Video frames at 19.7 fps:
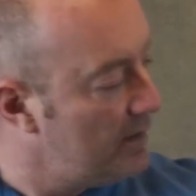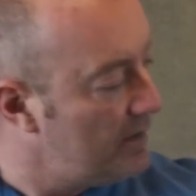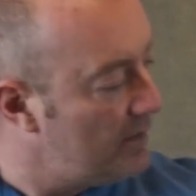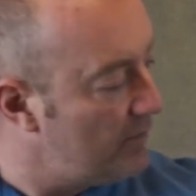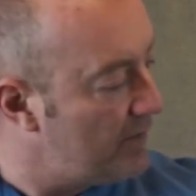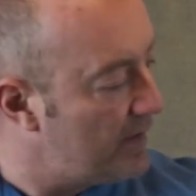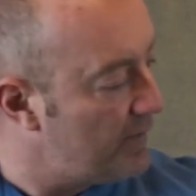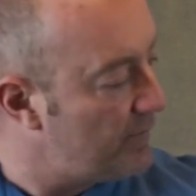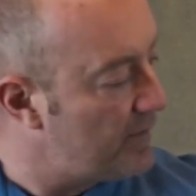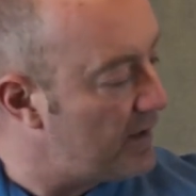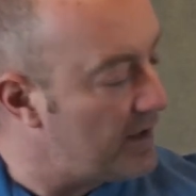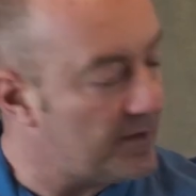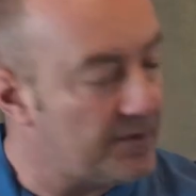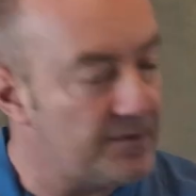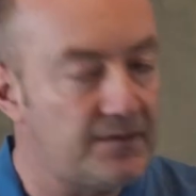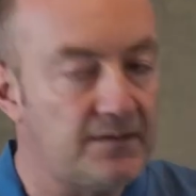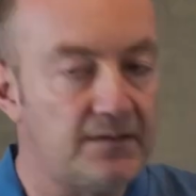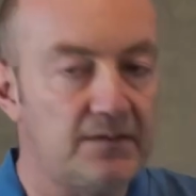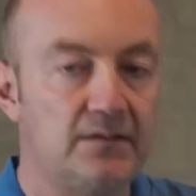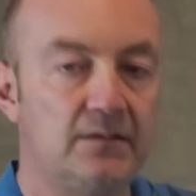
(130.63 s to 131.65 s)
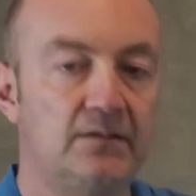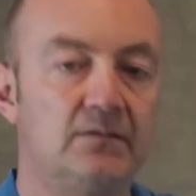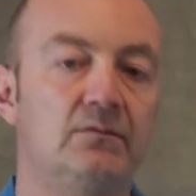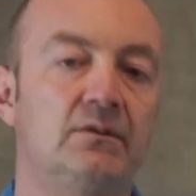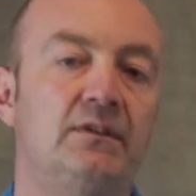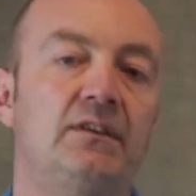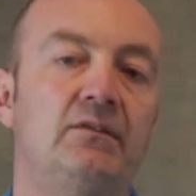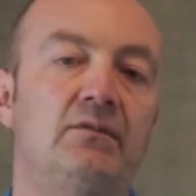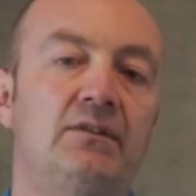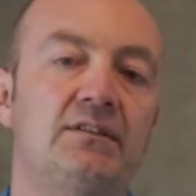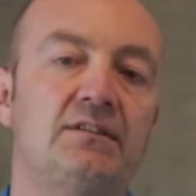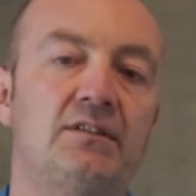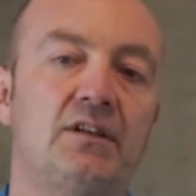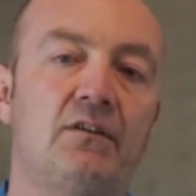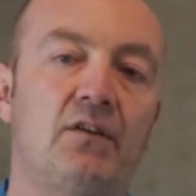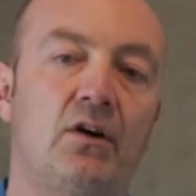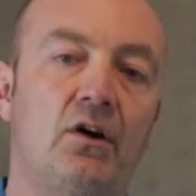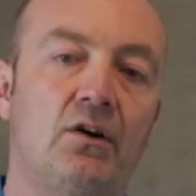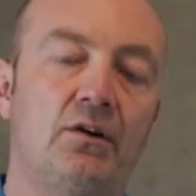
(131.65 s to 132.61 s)
reflux, with the risk
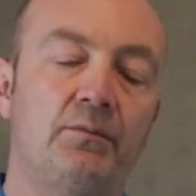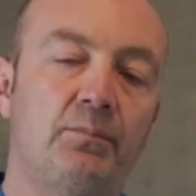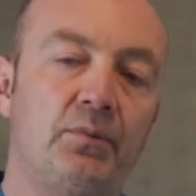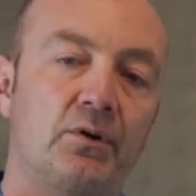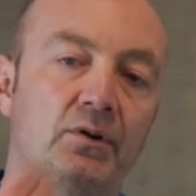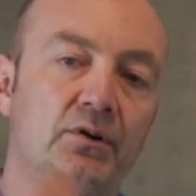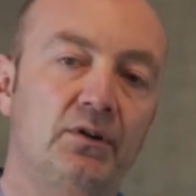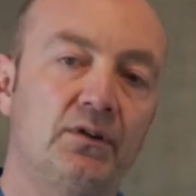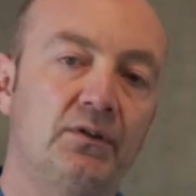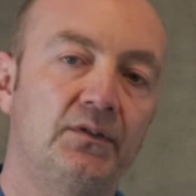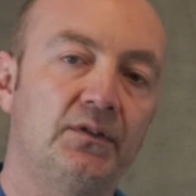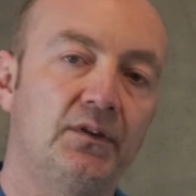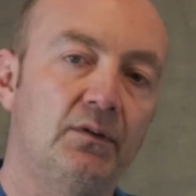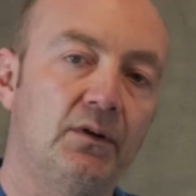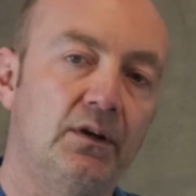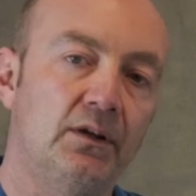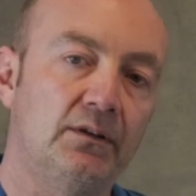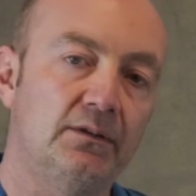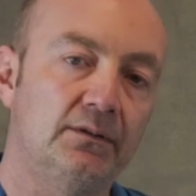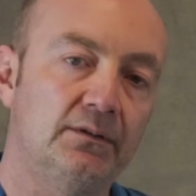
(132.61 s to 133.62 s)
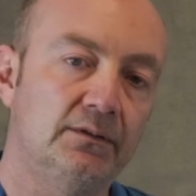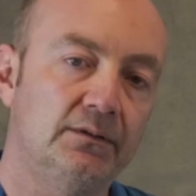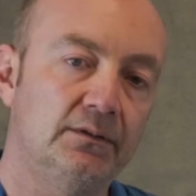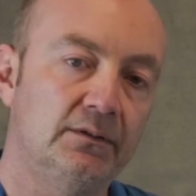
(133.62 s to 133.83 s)
of heartburn and so on.